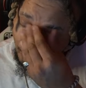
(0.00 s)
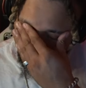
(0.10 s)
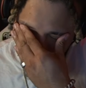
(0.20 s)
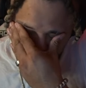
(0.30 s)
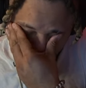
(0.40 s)

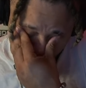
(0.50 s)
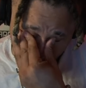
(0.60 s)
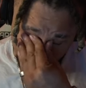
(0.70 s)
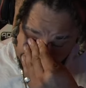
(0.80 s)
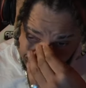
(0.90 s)
doing what he's
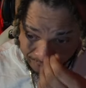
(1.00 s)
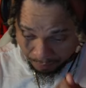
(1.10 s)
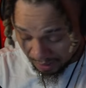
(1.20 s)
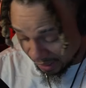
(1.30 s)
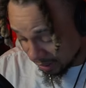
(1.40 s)
doing for the
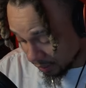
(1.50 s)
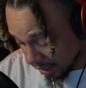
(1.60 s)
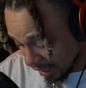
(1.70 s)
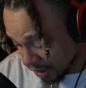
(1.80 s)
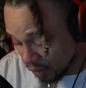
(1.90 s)
time
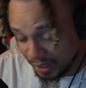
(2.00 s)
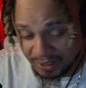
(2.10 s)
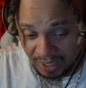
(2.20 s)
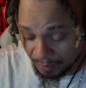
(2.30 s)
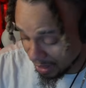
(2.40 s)
being. I
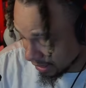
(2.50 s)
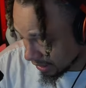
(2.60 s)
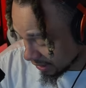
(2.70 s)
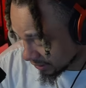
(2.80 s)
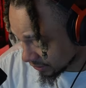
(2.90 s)
know he's not a
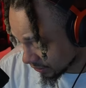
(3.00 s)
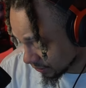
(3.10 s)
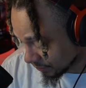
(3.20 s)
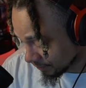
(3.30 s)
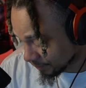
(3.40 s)
bad guy,
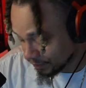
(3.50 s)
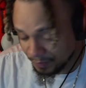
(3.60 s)
so